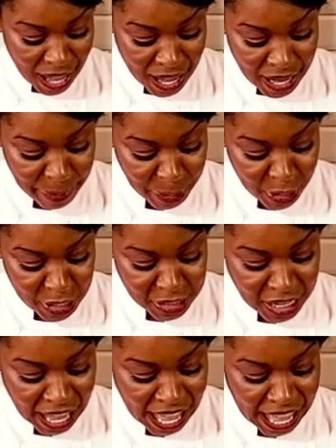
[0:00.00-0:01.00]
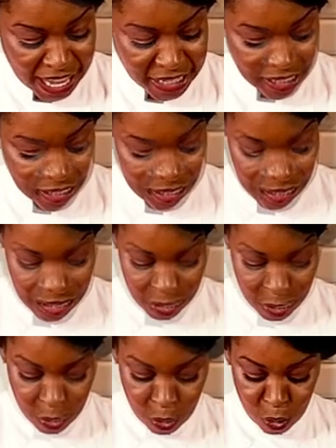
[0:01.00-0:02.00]
I'm going to add a
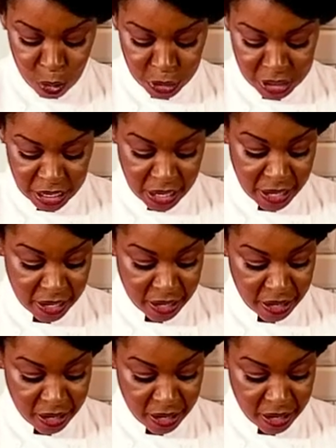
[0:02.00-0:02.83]
quarter